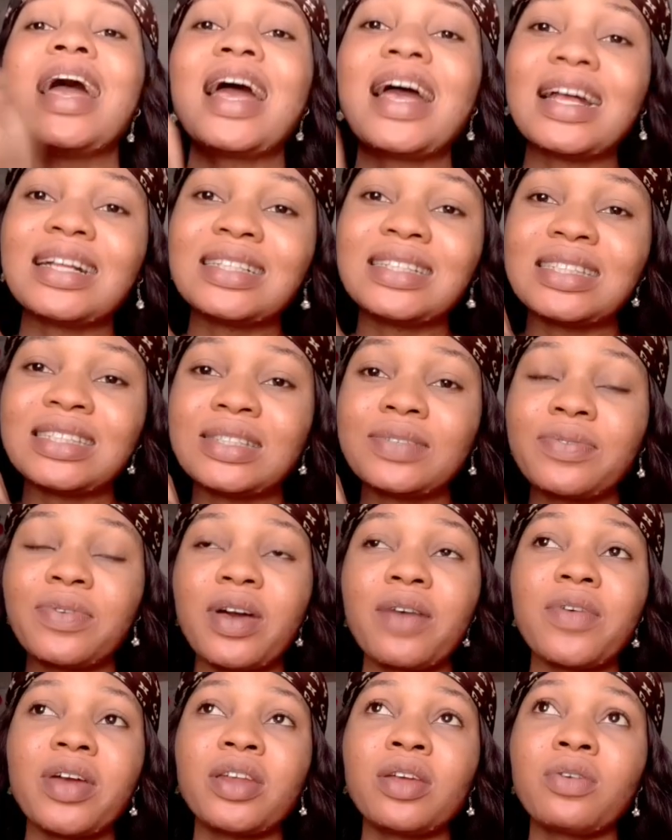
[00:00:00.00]
And if
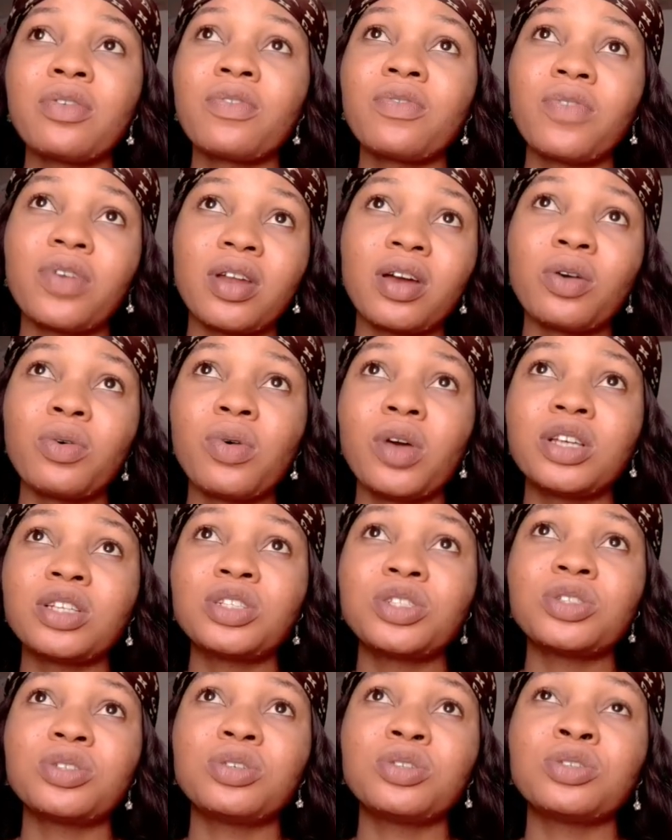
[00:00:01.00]
you have any further
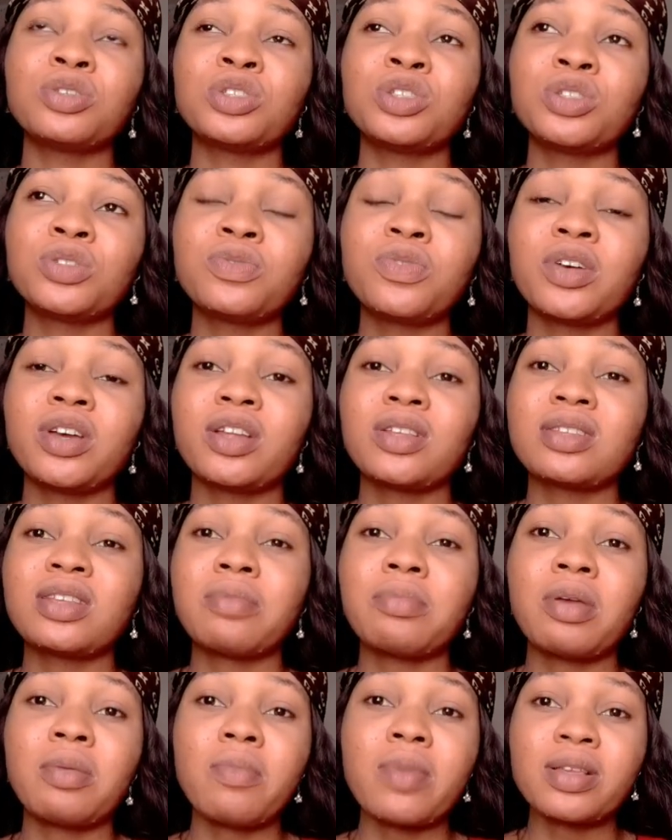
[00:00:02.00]
questions, don't forget to
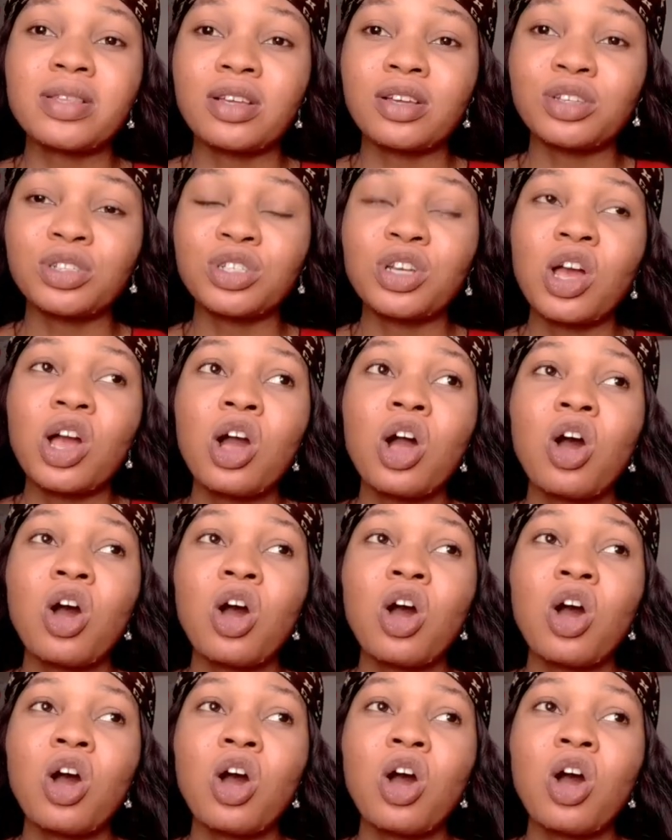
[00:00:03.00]
send me a message